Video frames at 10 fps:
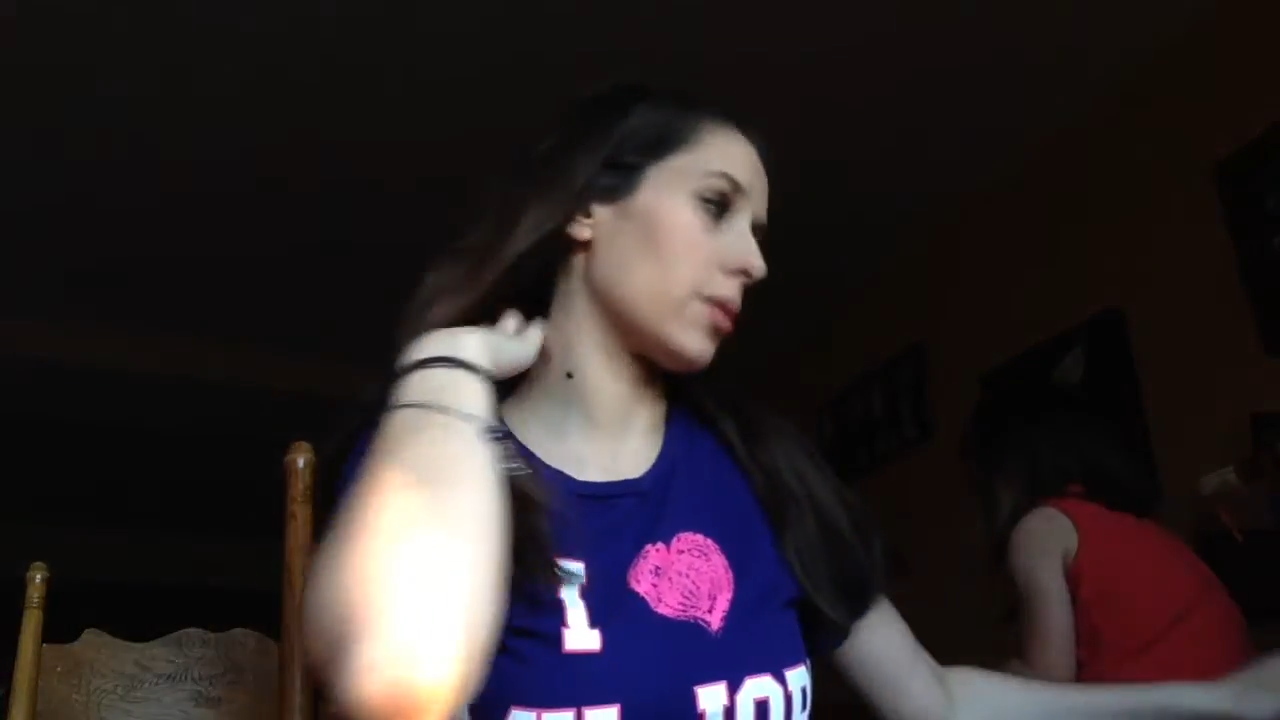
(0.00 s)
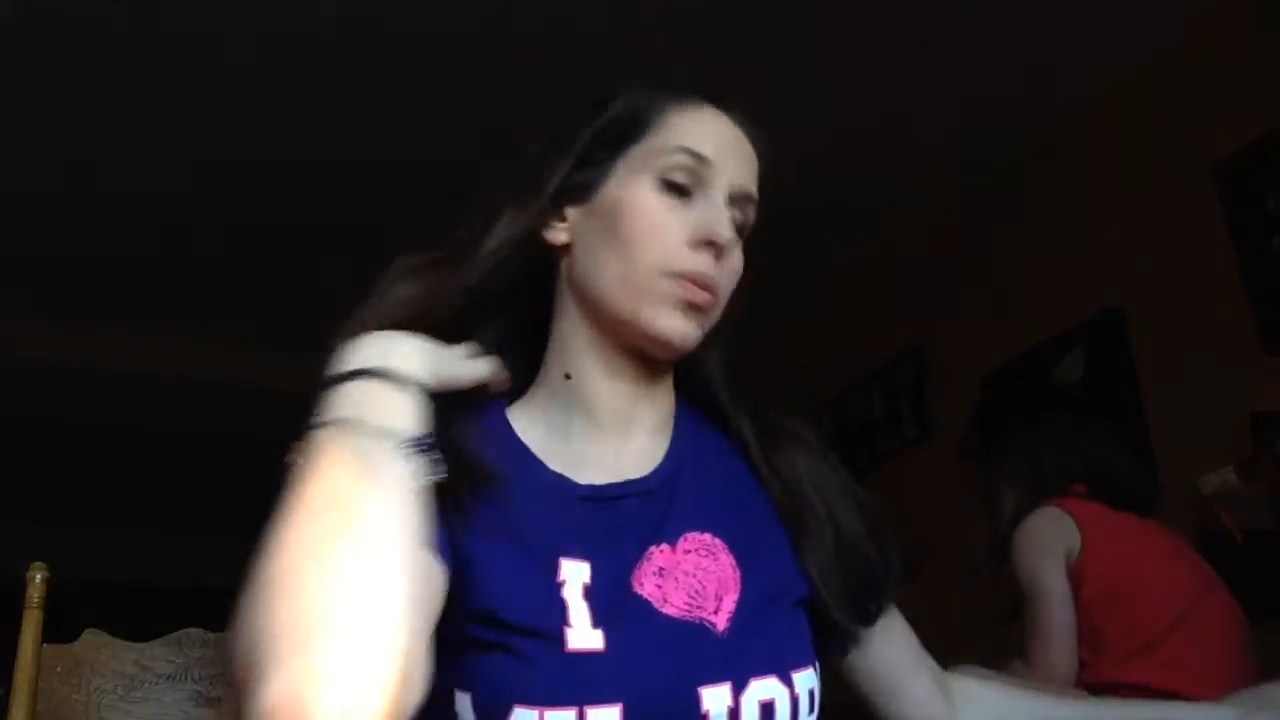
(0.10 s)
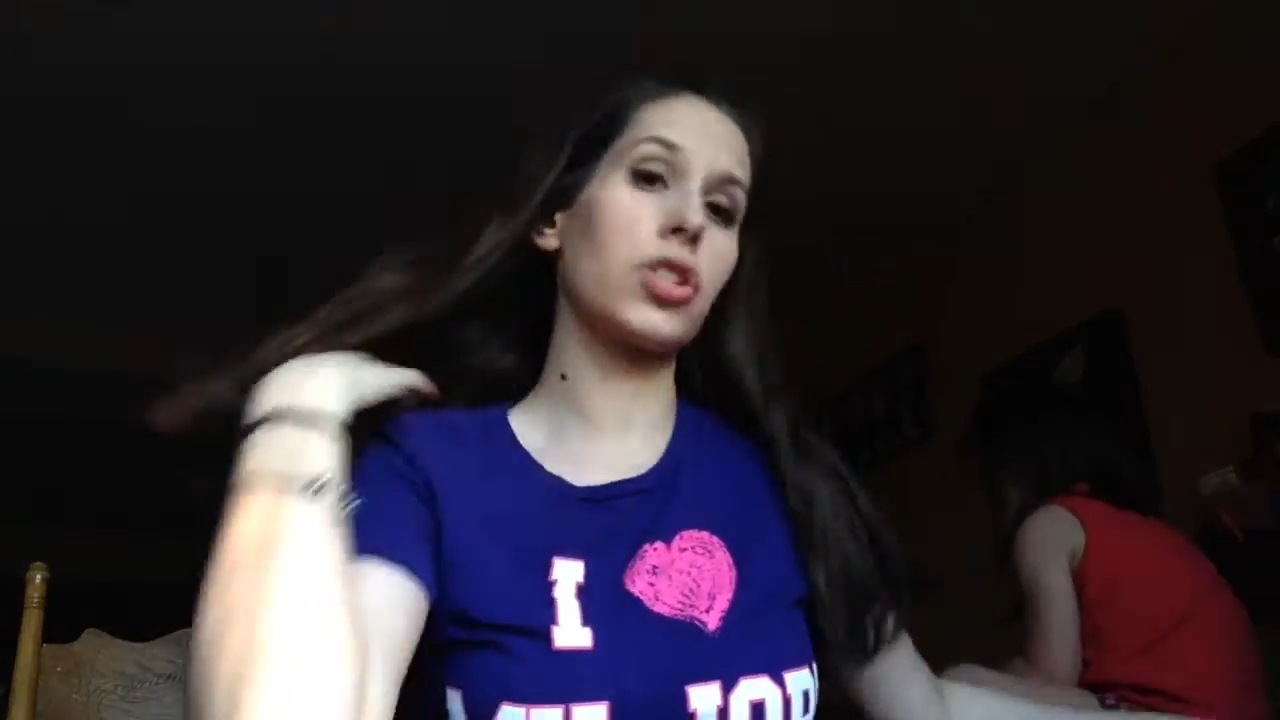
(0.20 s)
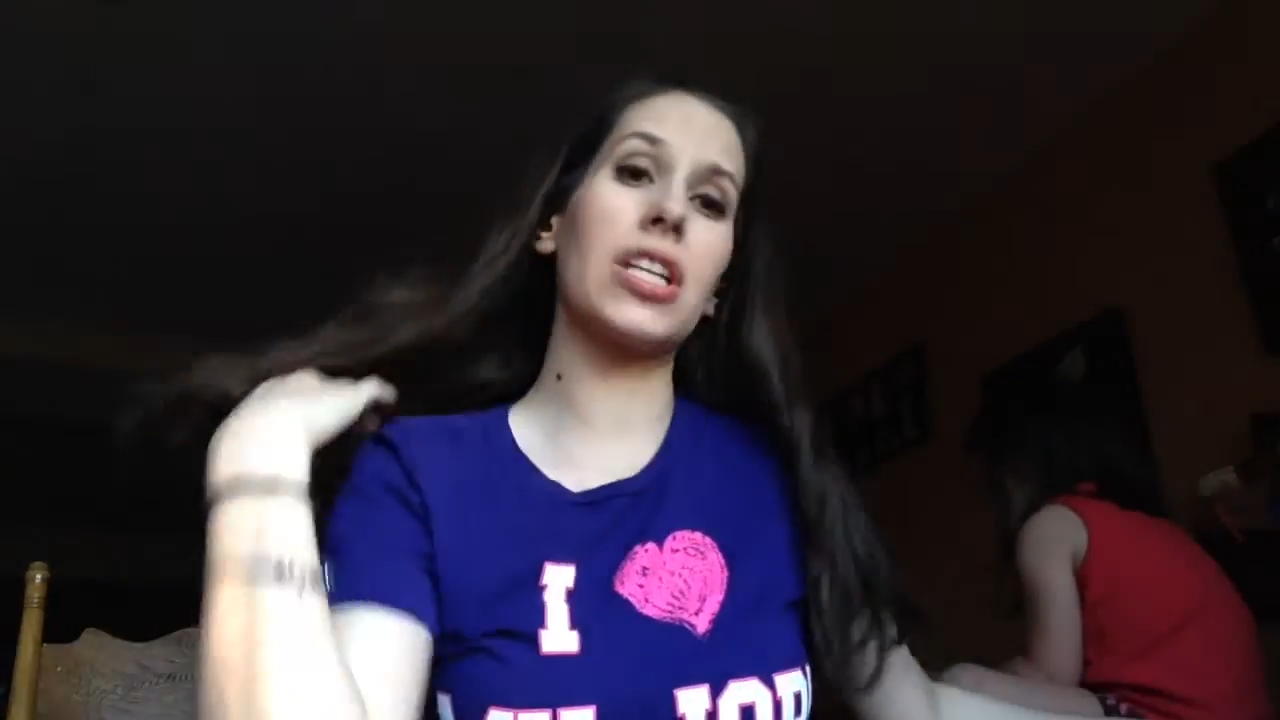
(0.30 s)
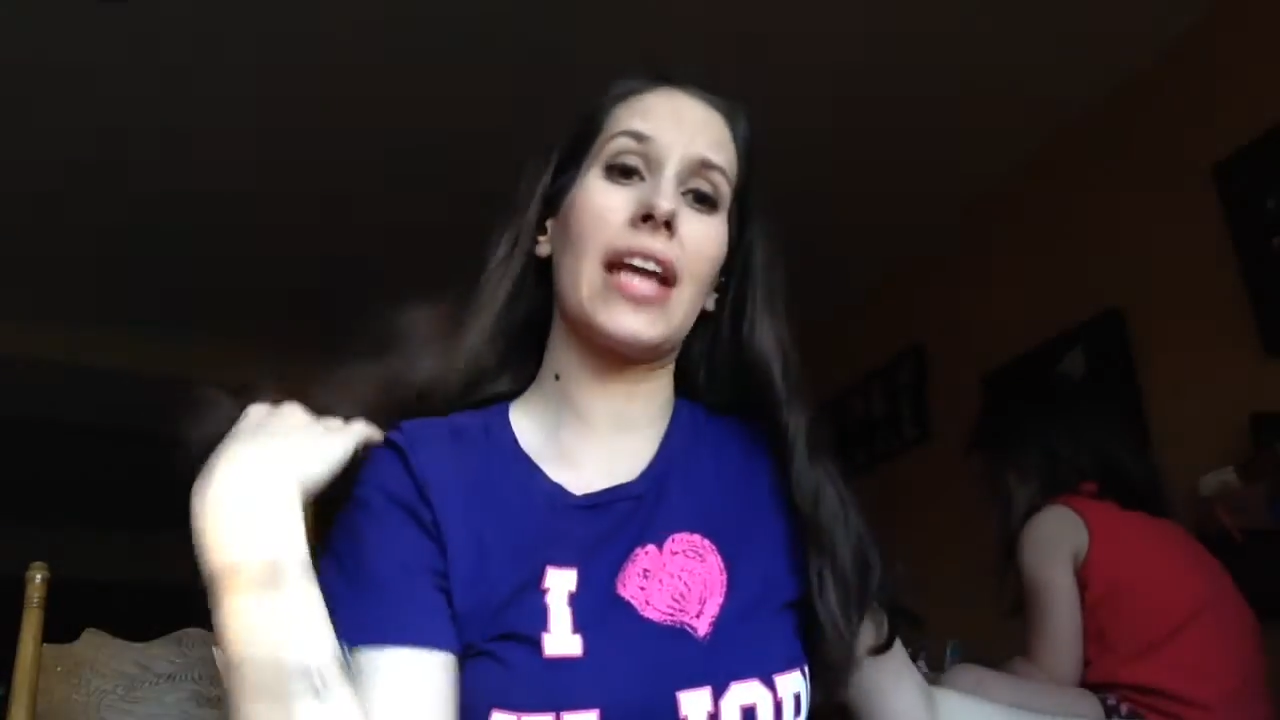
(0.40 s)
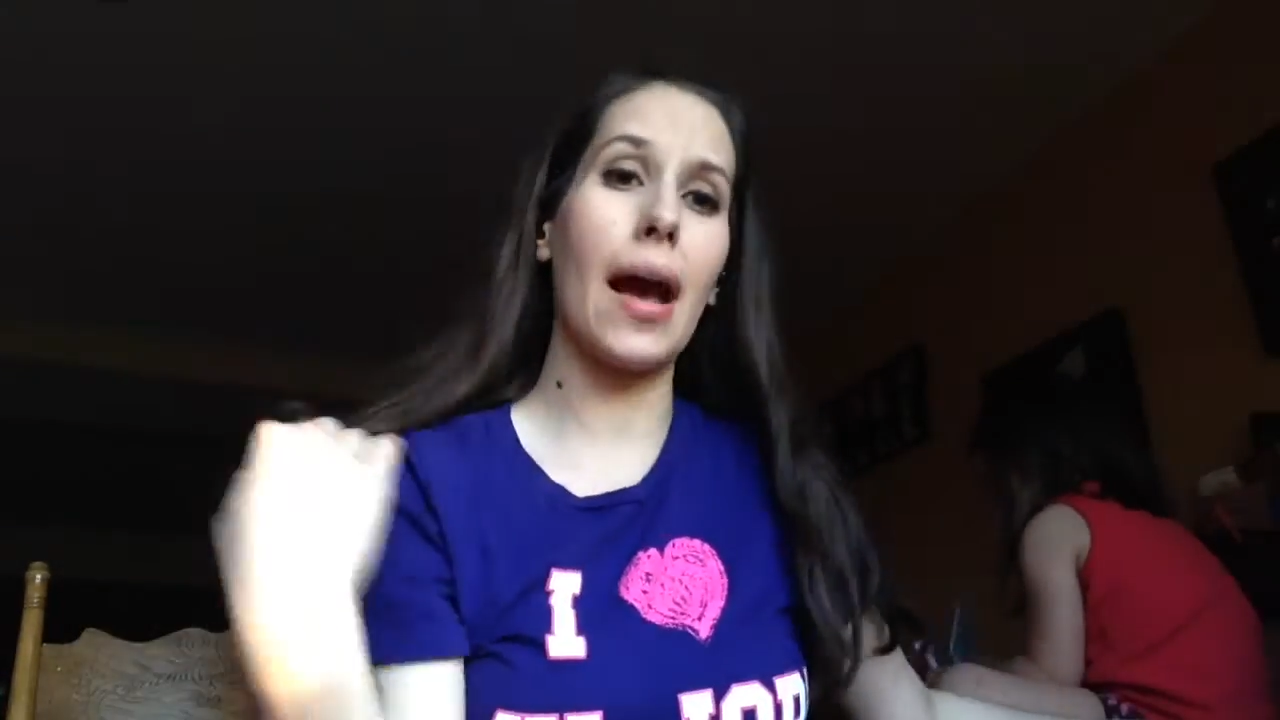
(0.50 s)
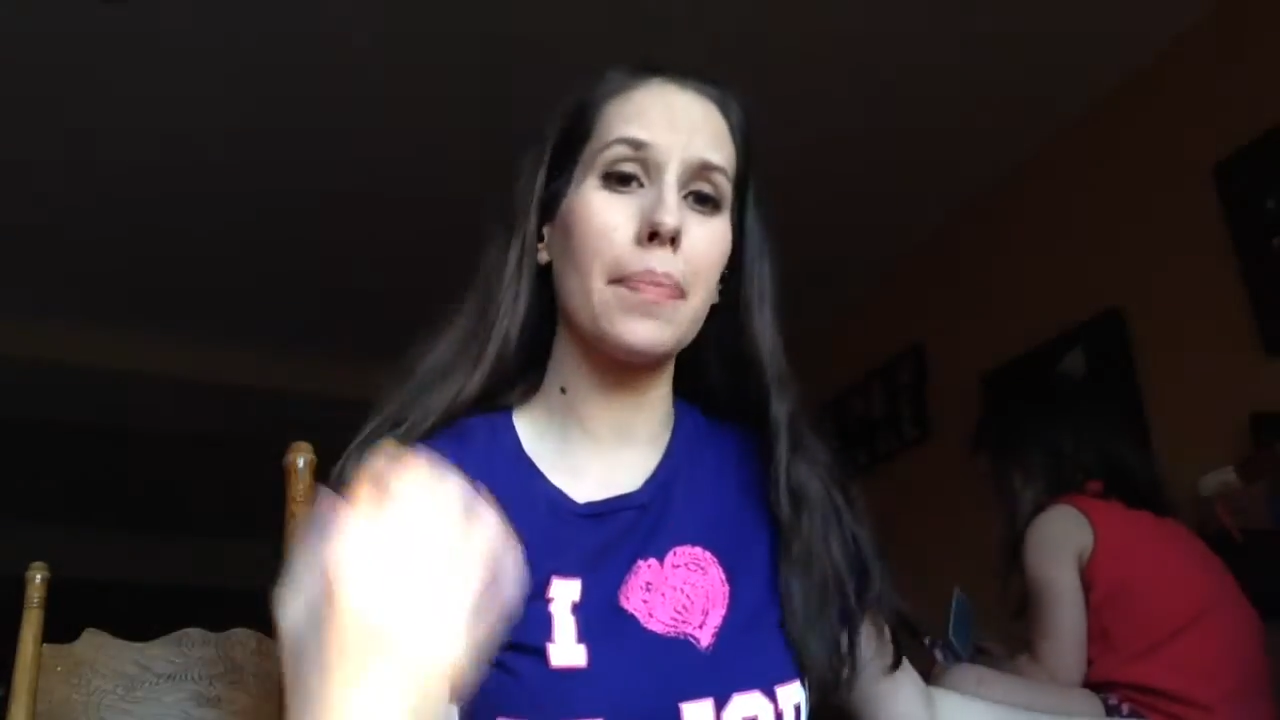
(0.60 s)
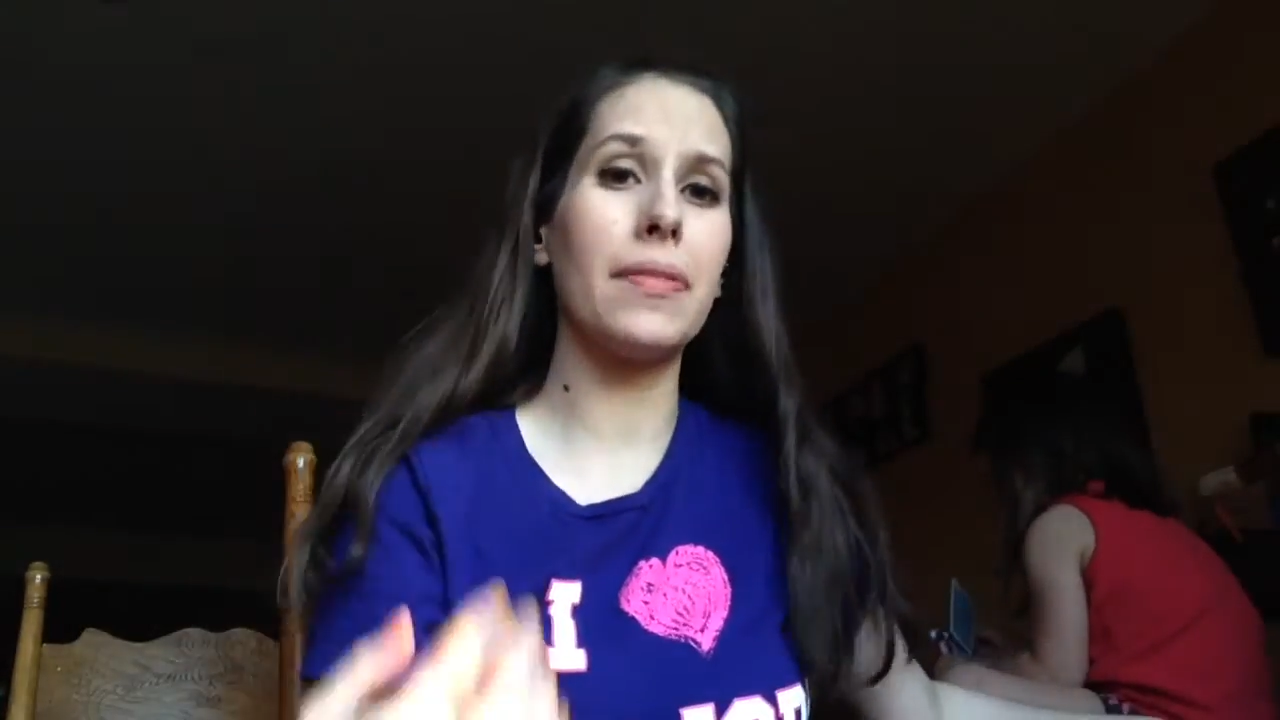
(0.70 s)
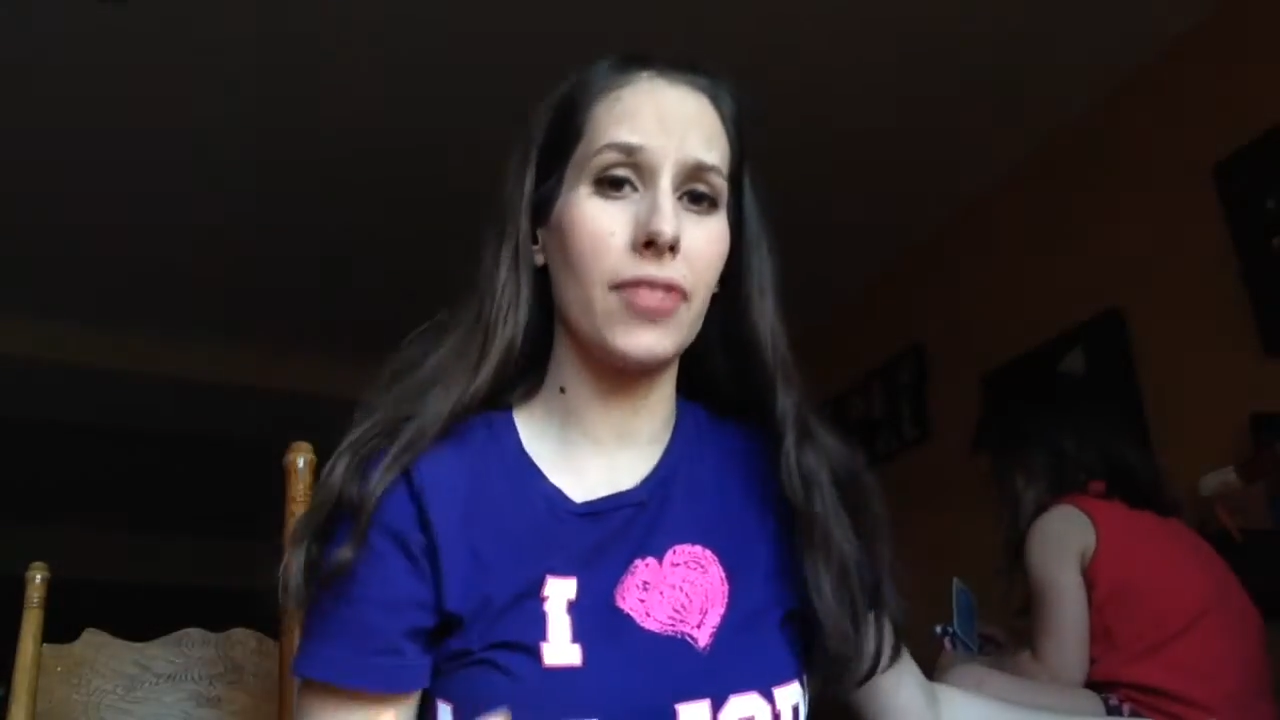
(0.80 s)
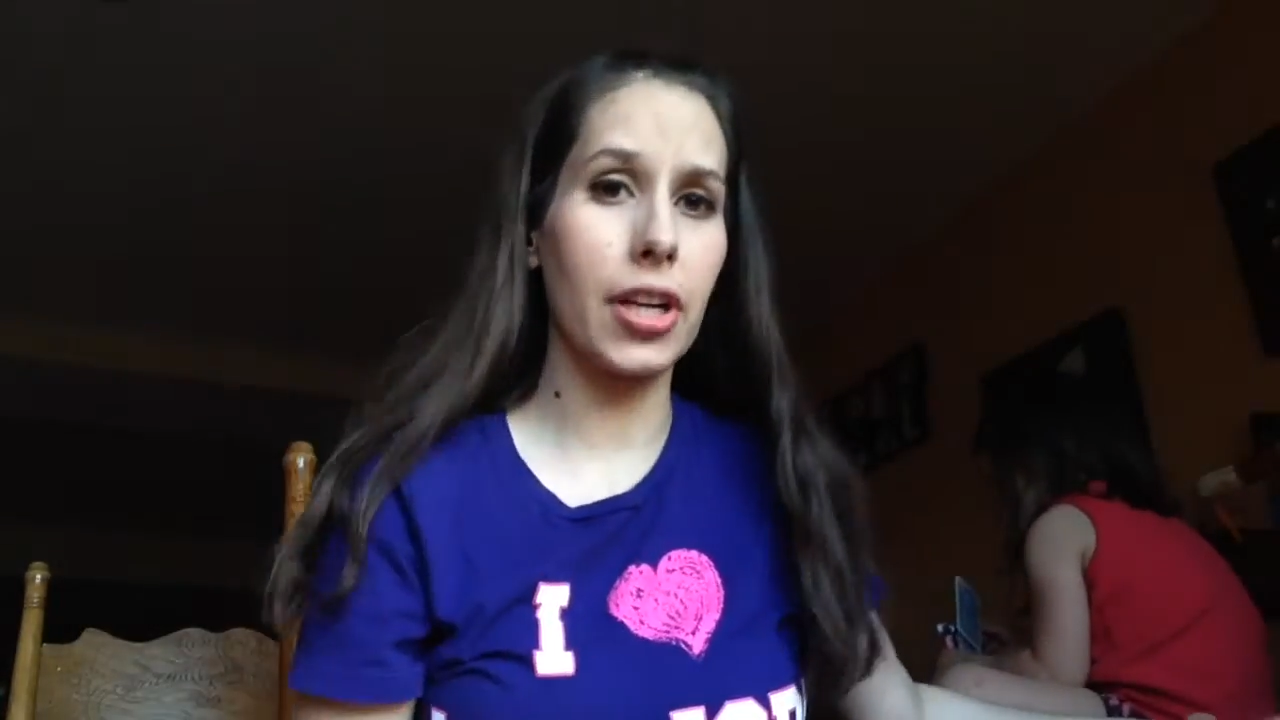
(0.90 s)
which can
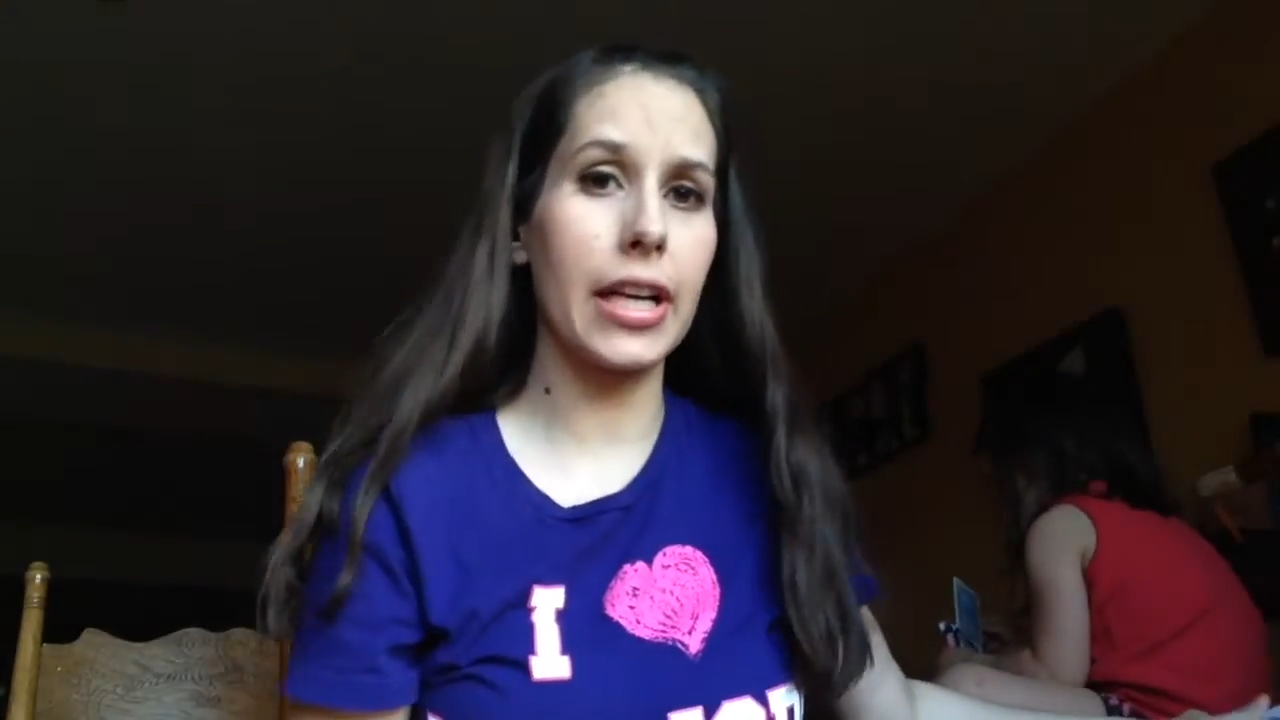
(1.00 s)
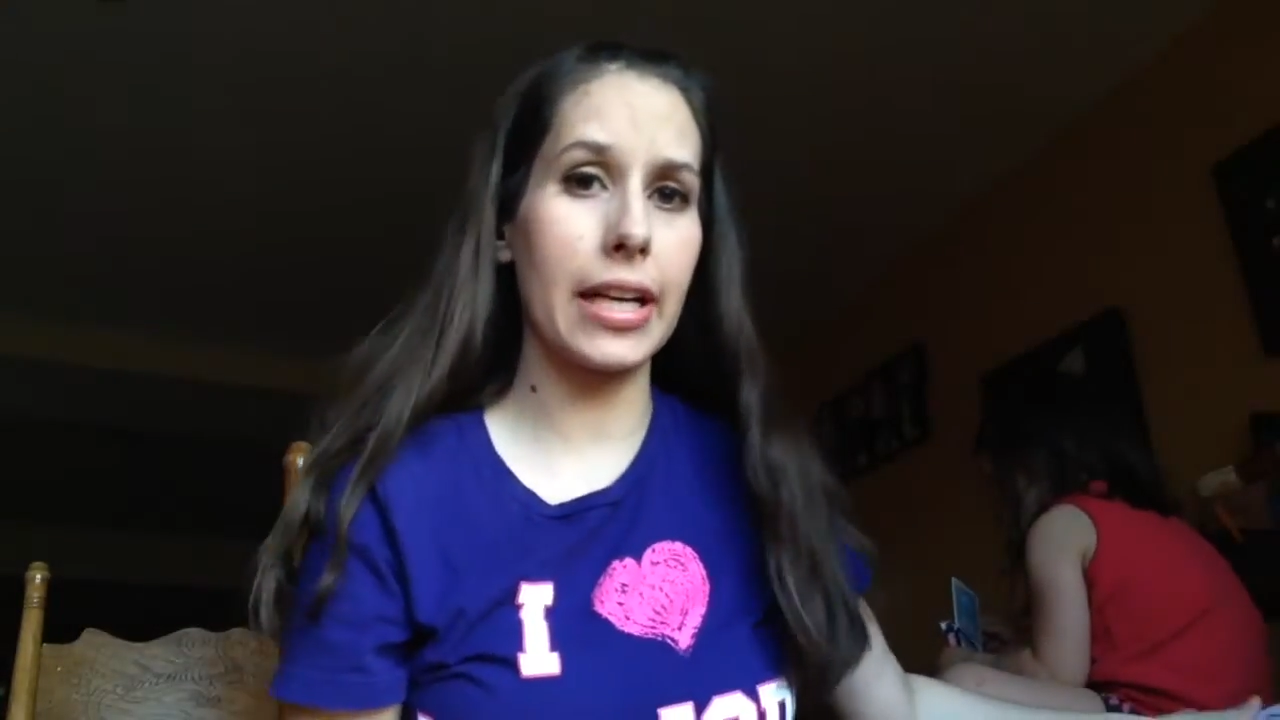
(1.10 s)
happen very